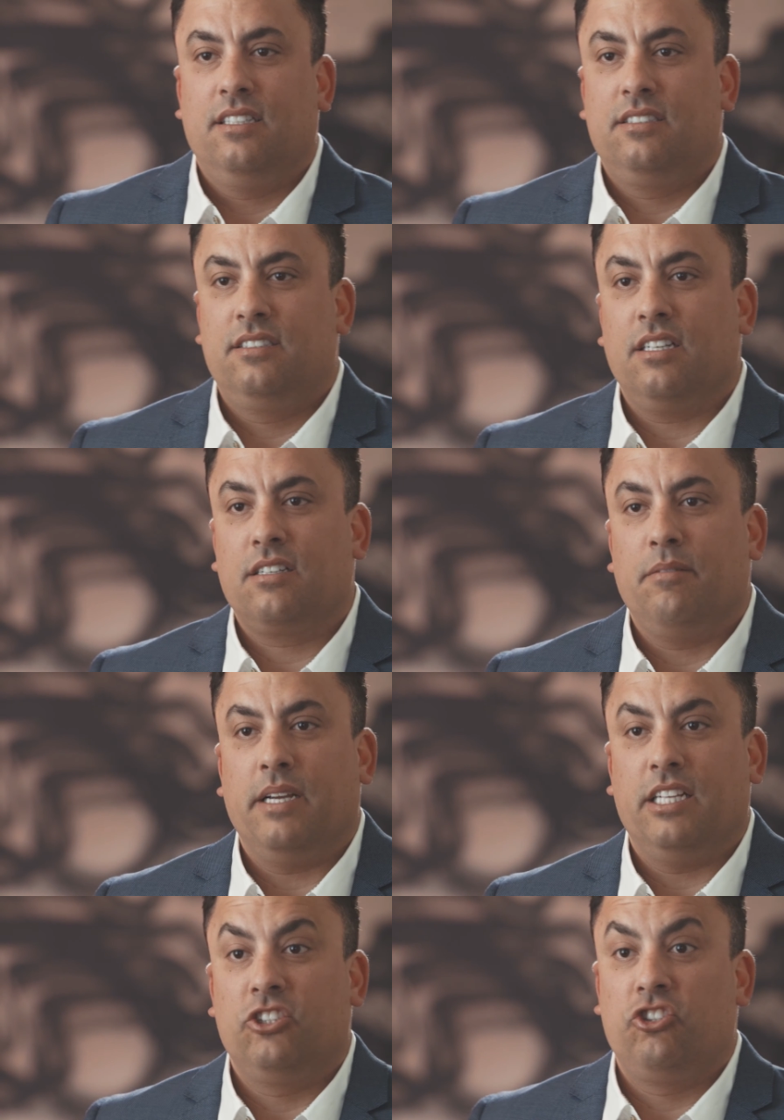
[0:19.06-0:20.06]
It's stuck on
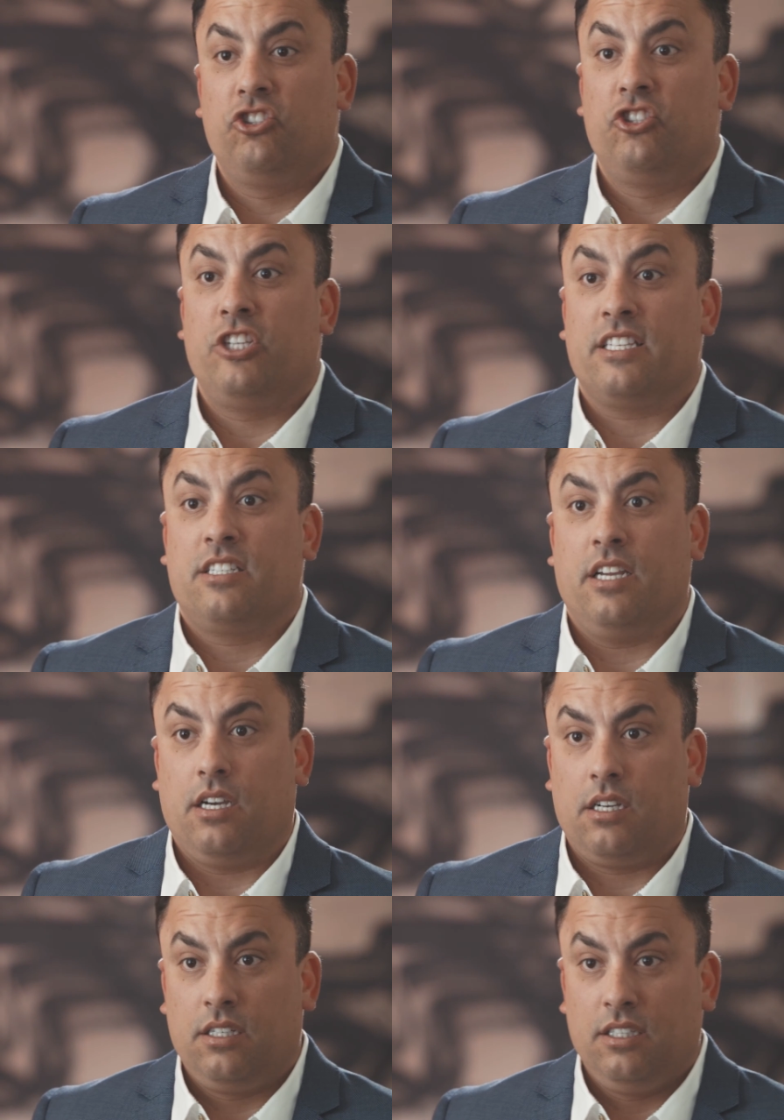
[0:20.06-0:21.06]
my chest
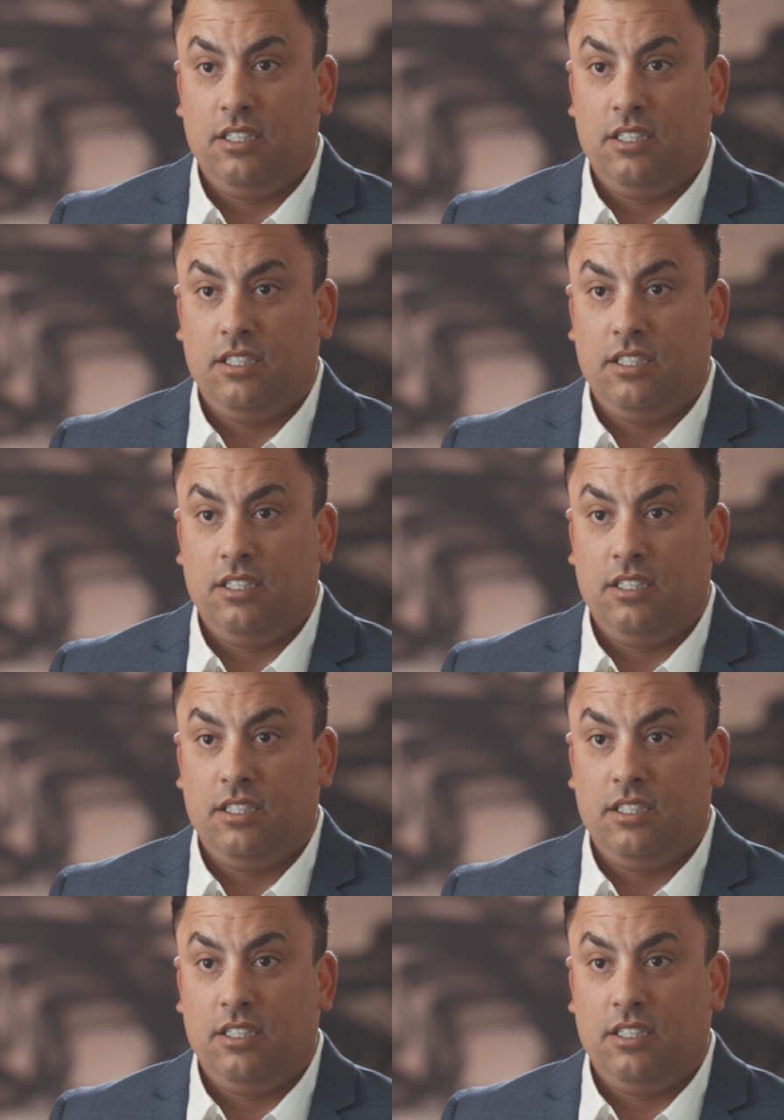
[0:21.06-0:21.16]
hair.